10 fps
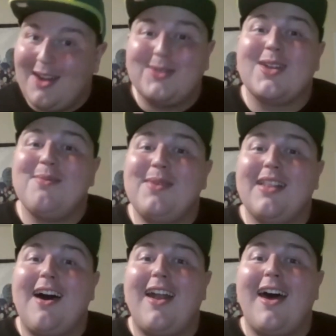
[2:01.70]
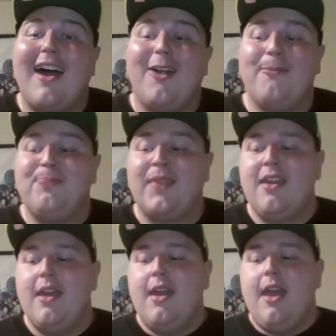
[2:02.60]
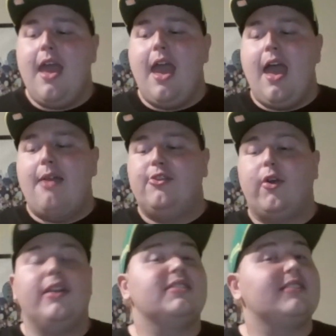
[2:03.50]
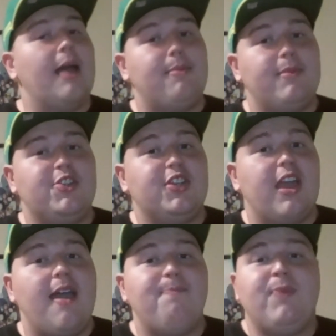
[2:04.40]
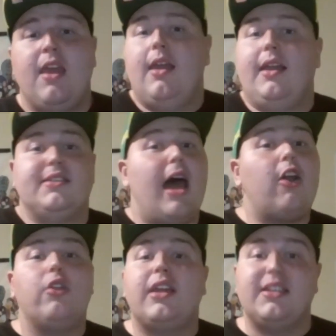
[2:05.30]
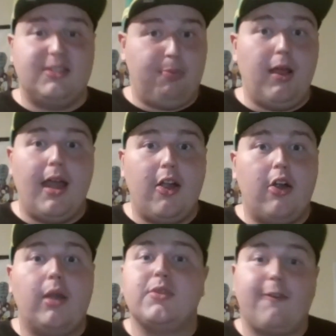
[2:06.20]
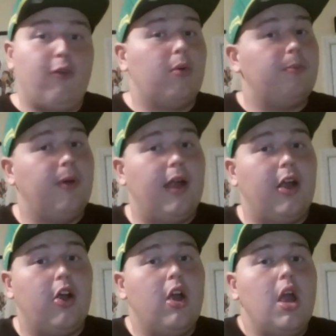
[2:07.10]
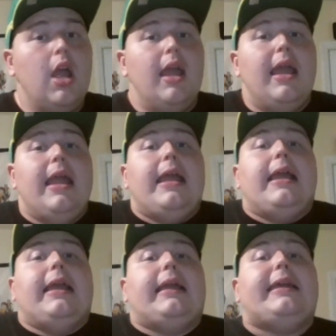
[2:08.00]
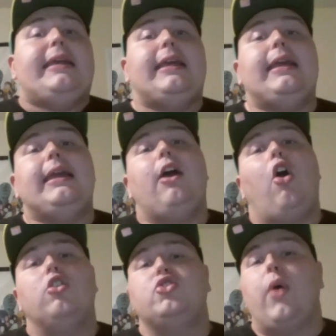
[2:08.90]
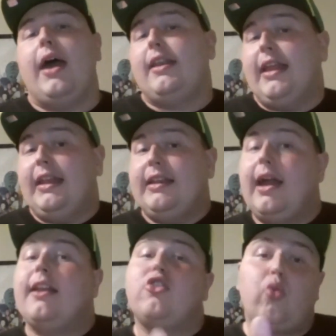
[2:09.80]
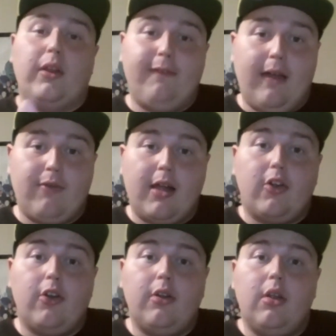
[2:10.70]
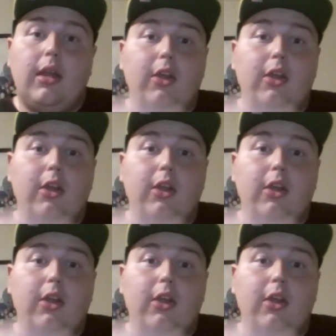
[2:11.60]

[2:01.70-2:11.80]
it was going to be a lot higher. And during his time in Michigan, he not only he's a player, he was a former player. He also had an 89 and 25 record.